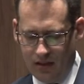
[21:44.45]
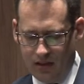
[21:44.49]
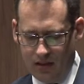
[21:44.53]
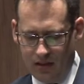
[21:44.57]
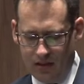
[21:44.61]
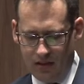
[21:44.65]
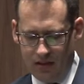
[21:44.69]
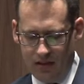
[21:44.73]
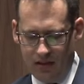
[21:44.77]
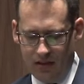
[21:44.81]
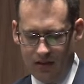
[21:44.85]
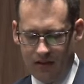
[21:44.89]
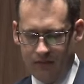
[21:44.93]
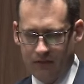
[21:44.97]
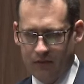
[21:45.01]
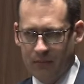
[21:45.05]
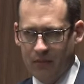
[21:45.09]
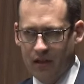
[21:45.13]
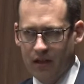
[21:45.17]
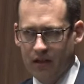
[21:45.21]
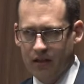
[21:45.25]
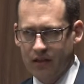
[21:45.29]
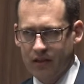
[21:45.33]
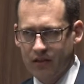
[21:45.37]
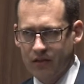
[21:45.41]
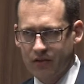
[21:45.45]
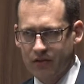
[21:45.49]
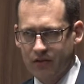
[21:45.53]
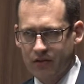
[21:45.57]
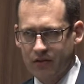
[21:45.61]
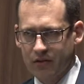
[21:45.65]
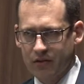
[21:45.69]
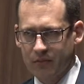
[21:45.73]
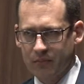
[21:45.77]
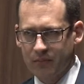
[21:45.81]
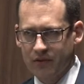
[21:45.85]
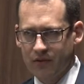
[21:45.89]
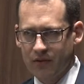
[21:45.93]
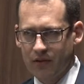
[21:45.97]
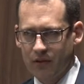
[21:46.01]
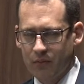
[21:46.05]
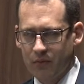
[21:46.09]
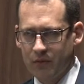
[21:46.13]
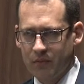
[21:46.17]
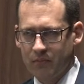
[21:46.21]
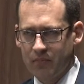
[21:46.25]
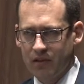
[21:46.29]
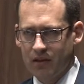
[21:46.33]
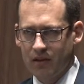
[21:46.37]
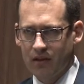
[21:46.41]
uh, of American troops that
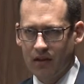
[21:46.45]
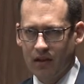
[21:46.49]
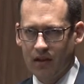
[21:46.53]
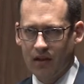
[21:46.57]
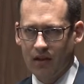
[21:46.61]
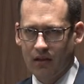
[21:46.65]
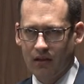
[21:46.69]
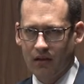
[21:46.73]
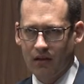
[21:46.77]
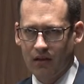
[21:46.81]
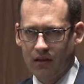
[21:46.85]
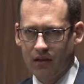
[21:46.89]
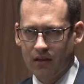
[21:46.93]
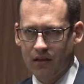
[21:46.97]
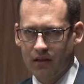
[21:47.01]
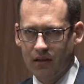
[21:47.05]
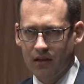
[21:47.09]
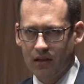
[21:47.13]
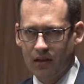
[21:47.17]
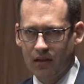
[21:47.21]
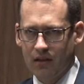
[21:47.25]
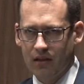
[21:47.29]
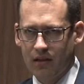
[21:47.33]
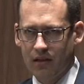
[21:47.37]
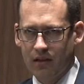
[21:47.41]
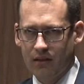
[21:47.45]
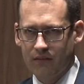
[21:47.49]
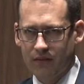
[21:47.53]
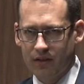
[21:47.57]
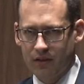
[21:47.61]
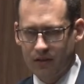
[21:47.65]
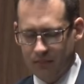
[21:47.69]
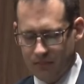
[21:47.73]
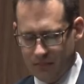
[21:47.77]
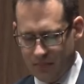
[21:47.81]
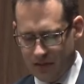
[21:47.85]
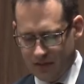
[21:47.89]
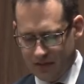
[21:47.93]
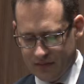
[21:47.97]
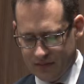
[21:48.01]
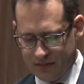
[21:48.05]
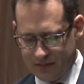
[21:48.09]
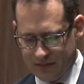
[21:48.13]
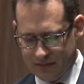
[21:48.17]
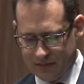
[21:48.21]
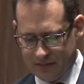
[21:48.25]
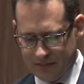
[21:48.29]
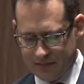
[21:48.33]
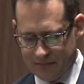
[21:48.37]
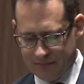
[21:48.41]
would be there on an indefinite
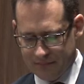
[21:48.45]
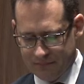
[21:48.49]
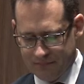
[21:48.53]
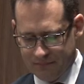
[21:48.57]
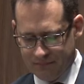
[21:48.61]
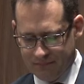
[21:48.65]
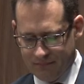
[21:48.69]
basis.